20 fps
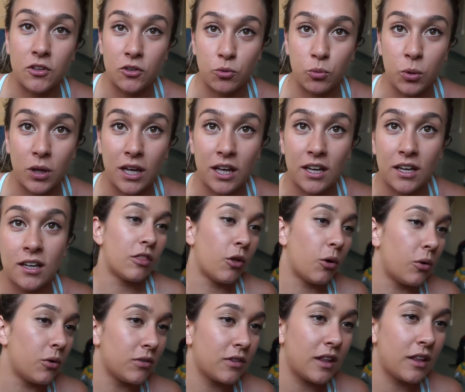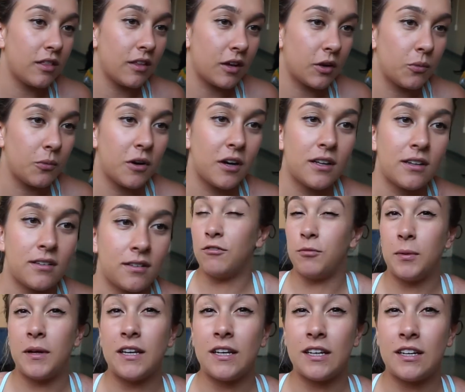this week. The only thing was I've
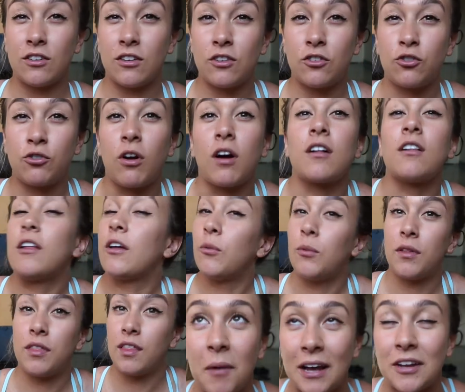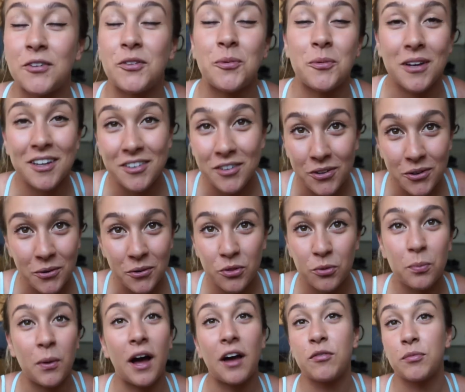been struggling with my sweet
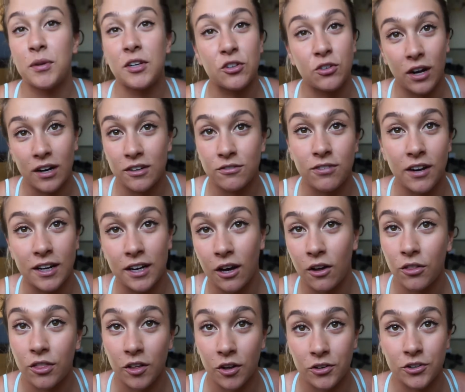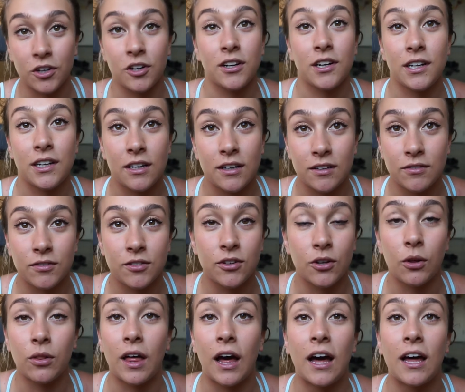tooth, but I've been trying to find healthy alternatives
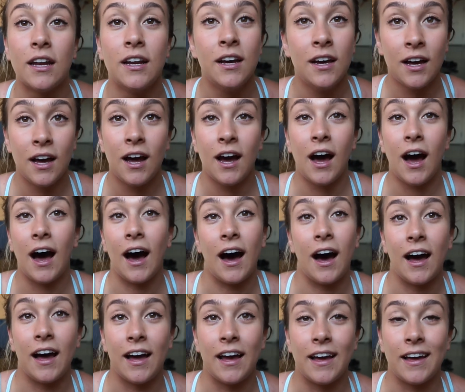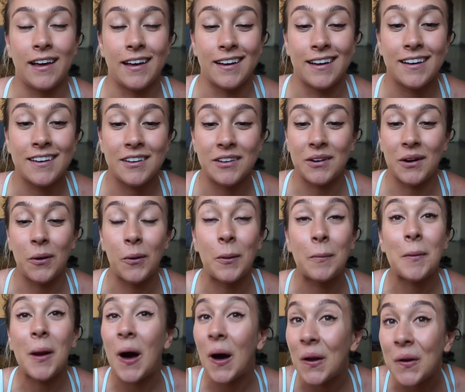so that I, you know,
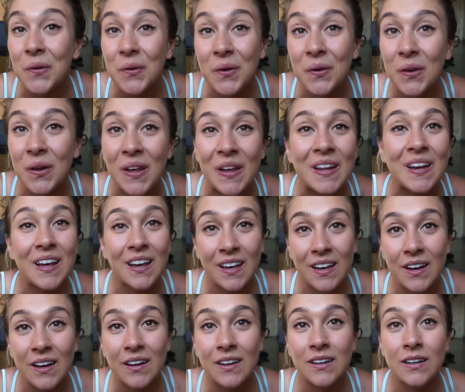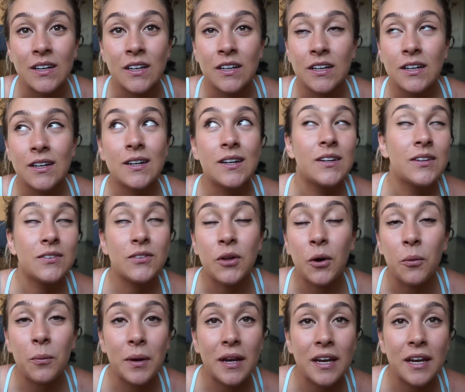I'm not eating so